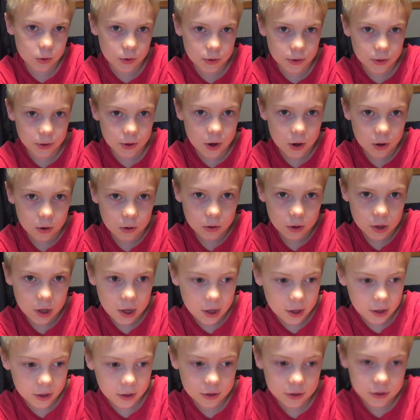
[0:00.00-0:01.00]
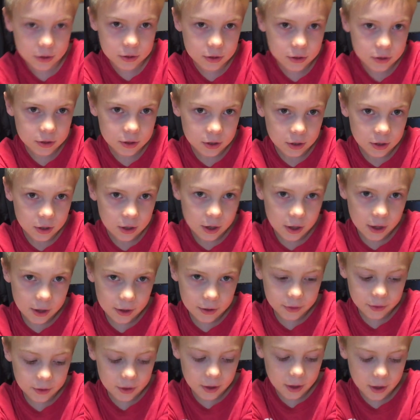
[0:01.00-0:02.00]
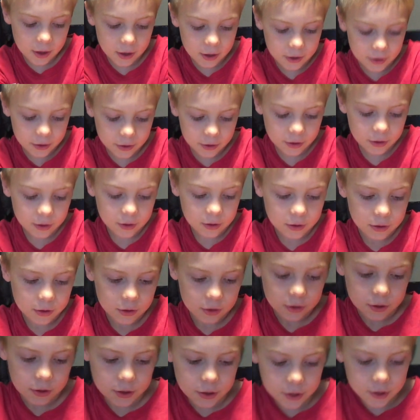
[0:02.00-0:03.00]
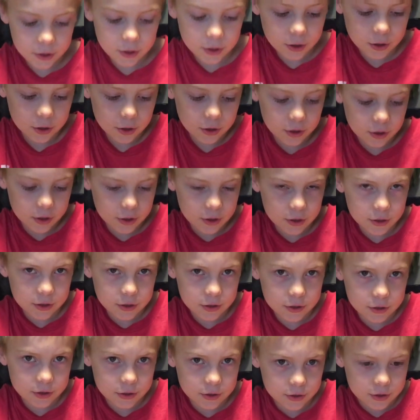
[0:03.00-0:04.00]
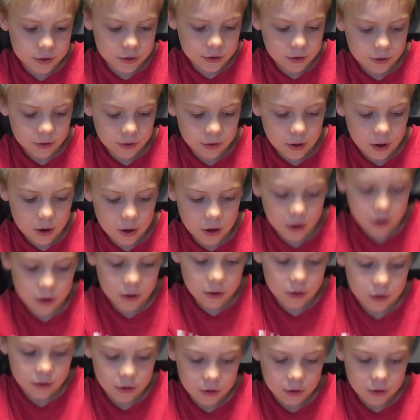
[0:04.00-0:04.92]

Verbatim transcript: with no legs, and then here is uh,